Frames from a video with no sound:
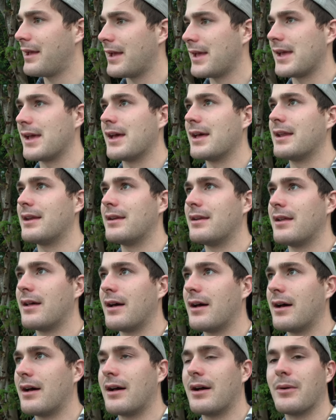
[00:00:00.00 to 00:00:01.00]
And
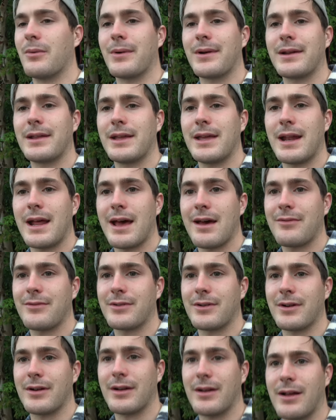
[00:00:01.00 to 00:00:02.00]
uh, we're gonna get
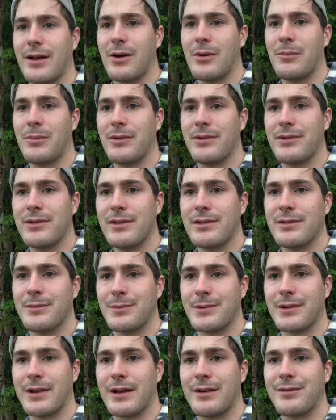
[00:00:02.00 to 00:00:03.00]
after it. I hope we see
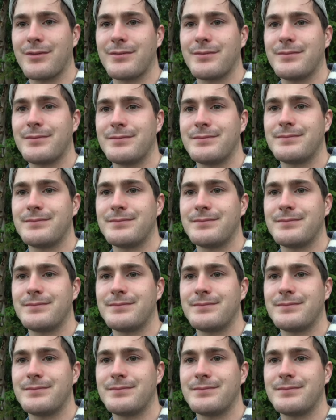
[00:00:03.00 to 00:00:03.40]
some stuff.